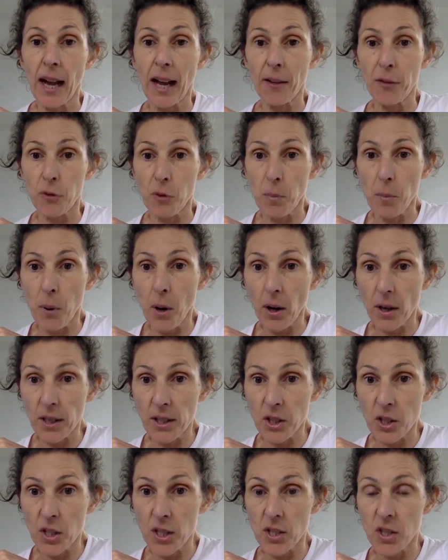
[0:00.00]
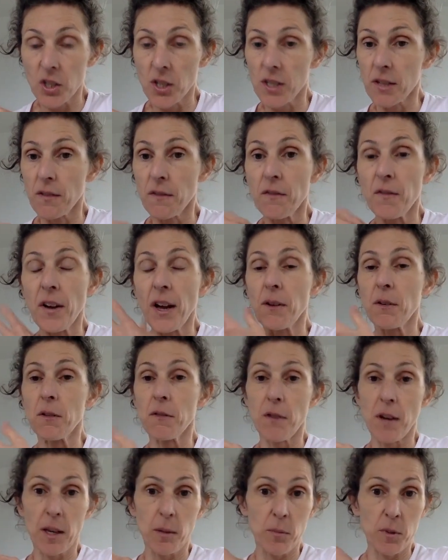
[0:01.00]
anthropologist. She's a very
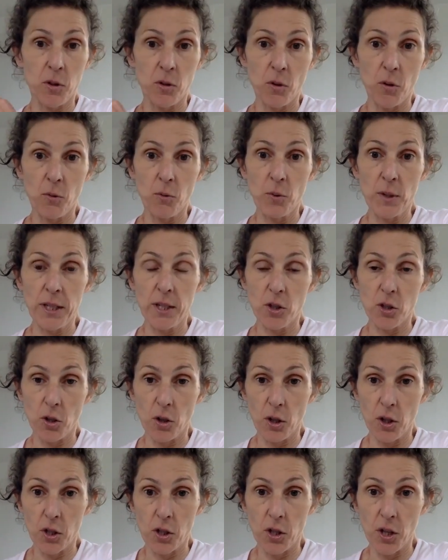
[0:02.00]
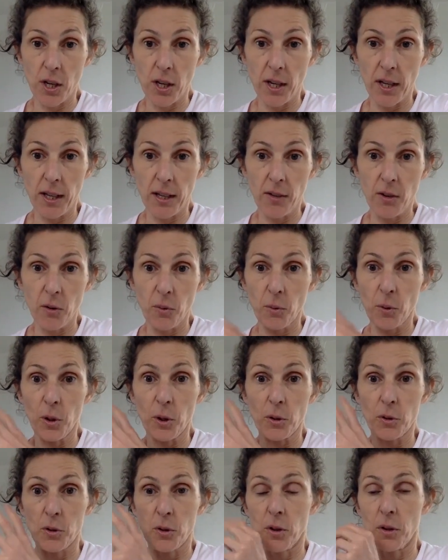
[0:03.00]
famous researcher in the
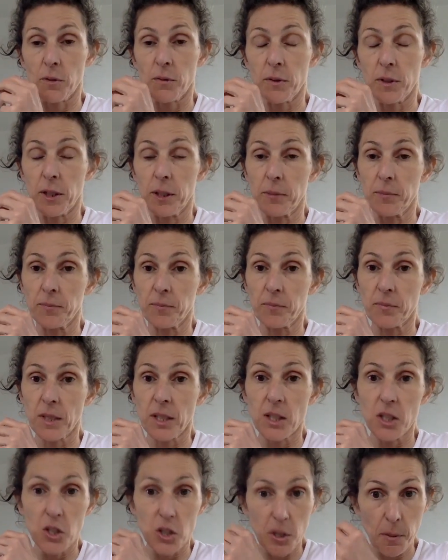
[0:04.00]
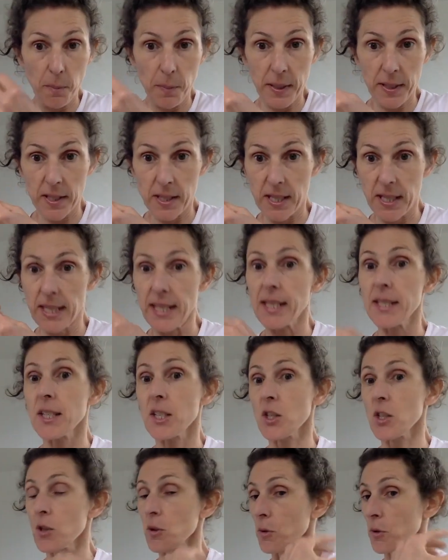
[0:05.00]
world of chimpanzees,
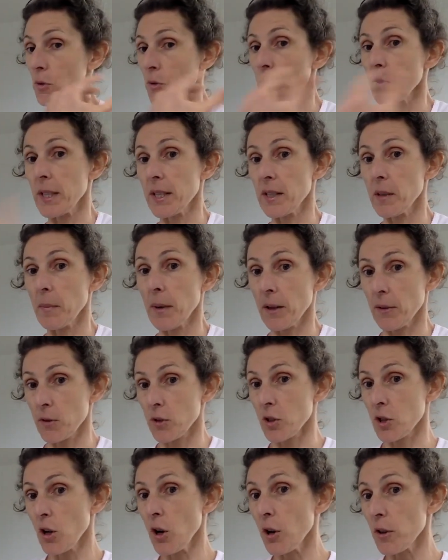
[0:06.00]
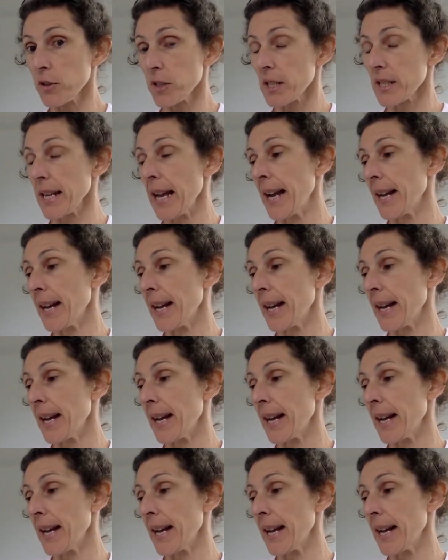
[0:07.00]
and she's also written about sloths.